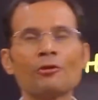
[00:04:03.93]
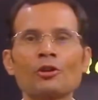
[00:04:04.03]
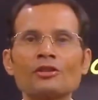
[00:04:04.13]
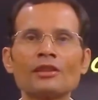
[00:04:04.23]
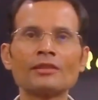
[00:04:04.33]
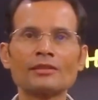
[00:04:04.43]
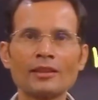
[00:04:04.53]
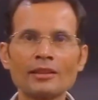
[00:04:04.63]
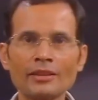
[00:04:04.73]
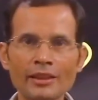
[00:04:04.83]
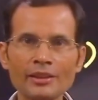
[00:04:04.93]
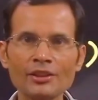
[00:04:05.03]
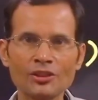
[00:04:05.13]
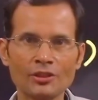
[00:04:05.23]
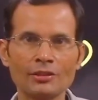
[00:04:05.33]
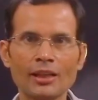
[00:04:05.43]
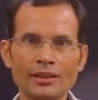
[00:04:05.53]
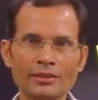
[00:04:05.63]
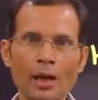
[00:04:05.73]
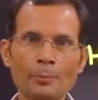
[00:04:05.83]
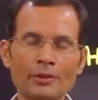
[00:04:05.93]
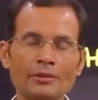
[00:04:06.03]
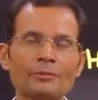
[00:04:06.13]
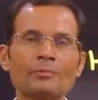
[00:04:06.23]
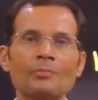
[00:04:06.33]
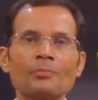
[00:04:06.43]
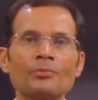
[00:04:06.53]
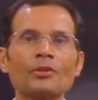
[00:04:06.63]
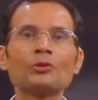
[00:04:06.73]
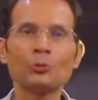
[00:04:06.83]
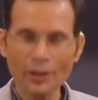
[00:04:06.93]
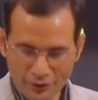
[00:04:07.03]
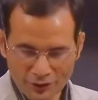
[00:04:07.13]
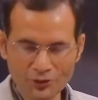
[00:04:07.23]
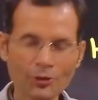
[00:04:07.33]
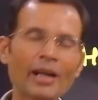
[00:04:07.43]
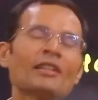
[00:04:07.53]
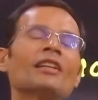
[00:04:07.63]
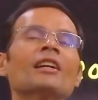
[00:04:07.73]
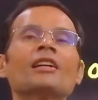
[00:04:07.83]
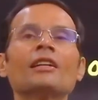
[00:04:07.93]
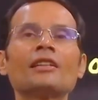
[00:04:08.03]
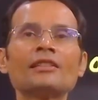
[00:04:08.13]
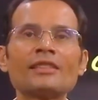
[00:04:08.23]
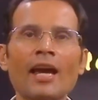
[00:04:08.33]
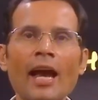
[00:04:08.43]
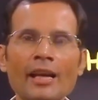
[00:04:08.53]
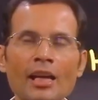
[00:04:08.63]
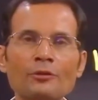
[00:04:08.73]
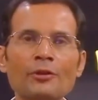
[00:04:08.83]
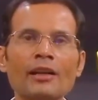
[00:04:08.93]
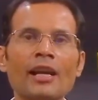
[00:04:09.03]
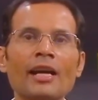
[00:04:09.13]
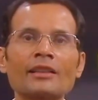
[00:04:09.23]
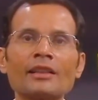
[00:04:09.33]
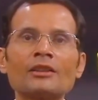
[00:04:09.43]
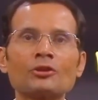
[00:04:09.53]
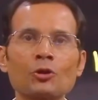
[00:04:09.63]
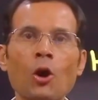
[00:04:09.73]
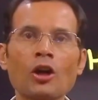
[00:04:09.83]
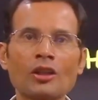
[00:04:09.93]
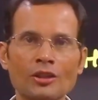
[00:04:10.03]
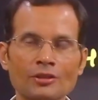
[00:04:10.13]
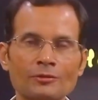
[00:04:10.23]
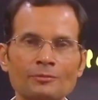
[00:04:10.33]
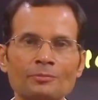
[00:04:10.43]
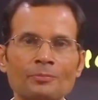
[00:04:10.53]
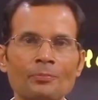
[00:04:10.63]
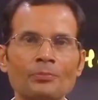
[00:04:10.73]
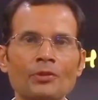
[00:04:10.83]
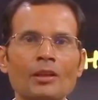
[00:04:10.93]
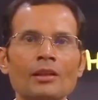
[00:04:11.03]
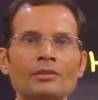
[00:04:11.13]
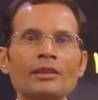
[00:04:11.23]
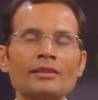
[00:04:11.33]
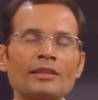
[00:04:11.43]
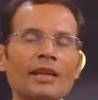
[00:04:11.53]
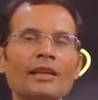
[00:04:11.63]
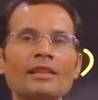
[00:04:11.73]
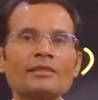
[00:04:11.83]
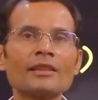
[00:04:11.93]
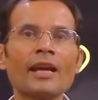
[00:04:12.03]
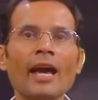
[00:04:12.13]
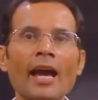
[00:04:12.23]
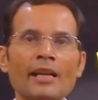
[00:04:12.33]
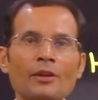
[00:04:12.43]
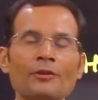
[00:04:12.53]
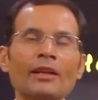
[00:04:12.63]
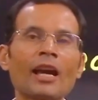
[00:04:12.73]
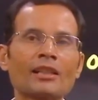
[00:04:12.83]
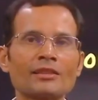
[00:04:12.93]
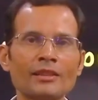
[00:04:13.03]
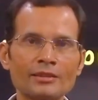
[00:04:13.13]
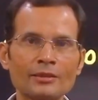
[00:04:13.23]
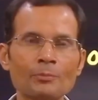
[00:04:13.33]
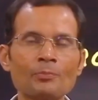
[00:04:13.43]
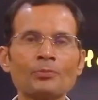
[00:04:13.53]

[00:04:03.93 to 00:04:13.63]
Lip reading: for this condition that has happened? You guessed it right. It is anaphylactic shock. This is anaphylaxis.